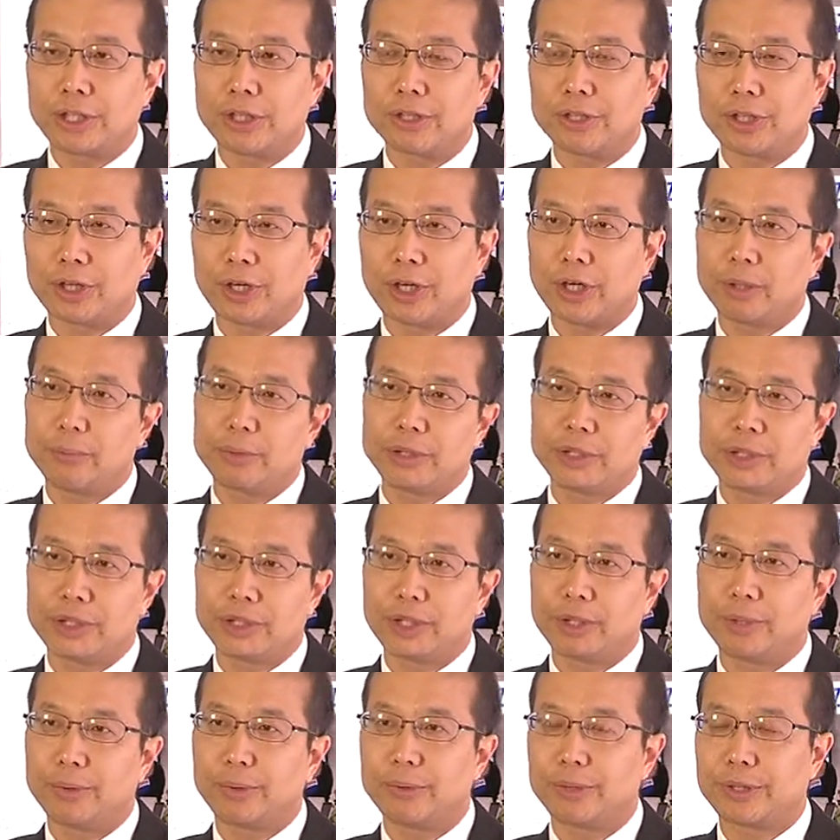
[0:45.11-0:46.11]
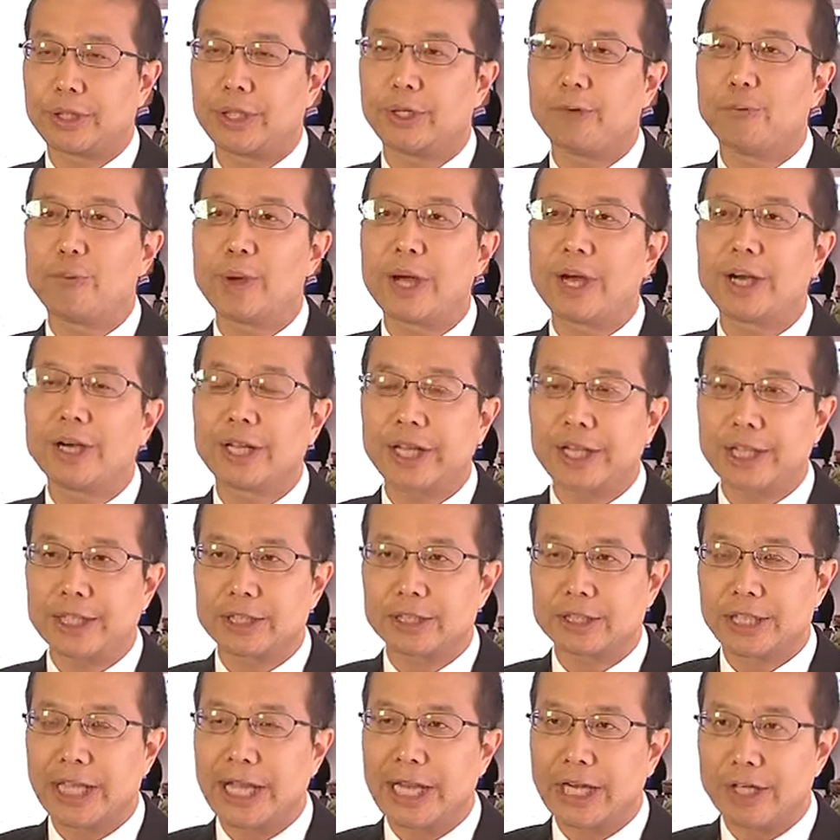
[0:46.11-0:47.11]
in terms of the
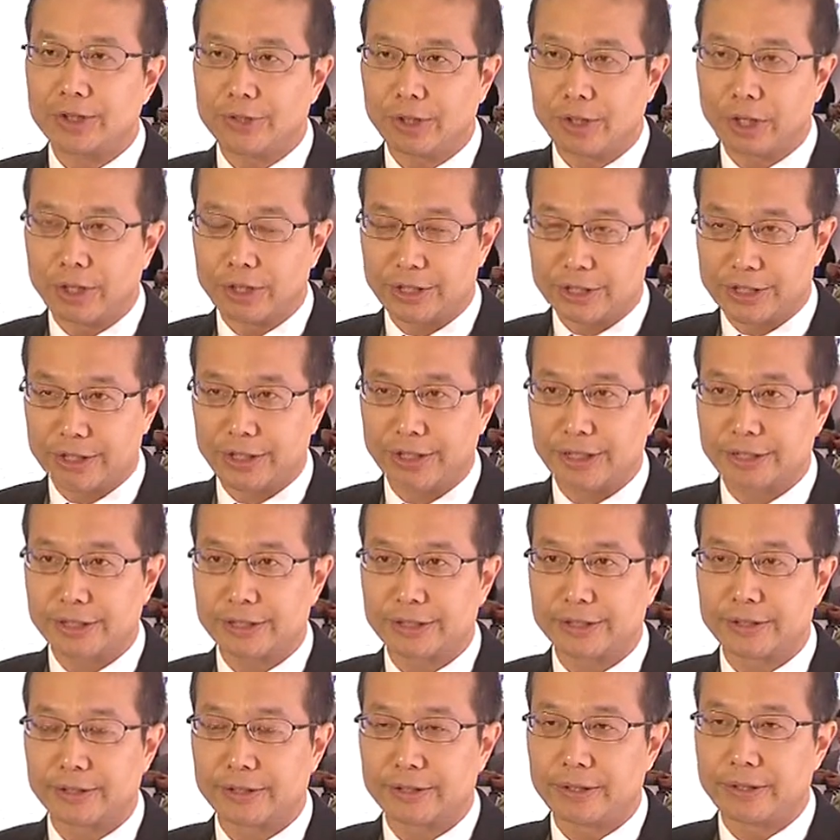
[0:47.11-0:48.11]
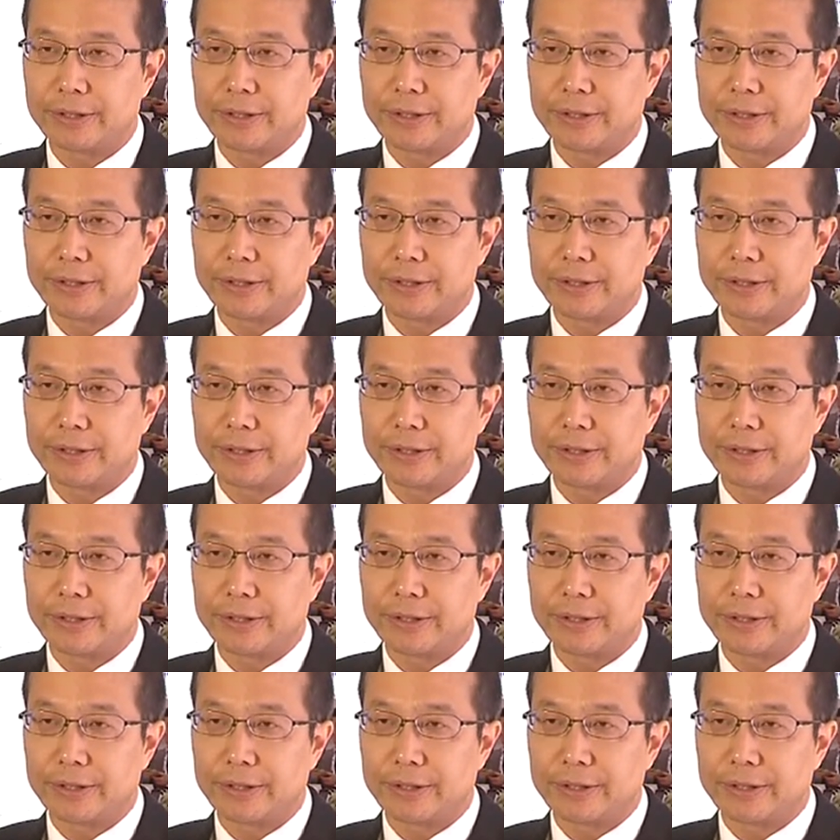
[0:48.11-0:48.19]
wireless technologies.